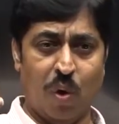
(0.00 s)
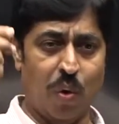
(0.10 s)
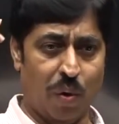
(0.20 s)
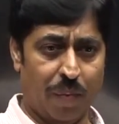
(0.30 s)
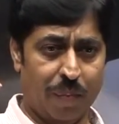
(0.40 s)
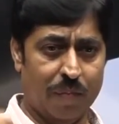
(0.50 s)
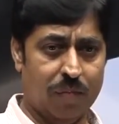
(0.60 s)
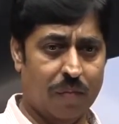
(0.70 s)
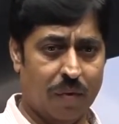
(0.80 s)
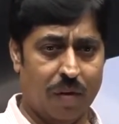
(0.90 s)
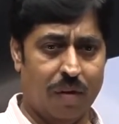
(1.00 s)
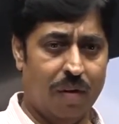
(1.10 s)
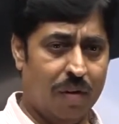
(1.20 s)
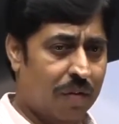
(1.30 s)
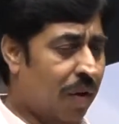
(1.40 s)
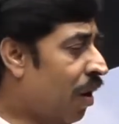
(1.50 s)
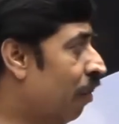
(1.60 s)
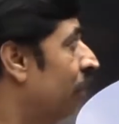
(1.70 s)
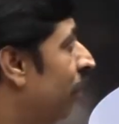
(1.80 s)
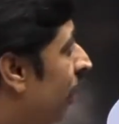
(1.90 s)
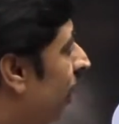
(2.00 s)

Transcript: more. So,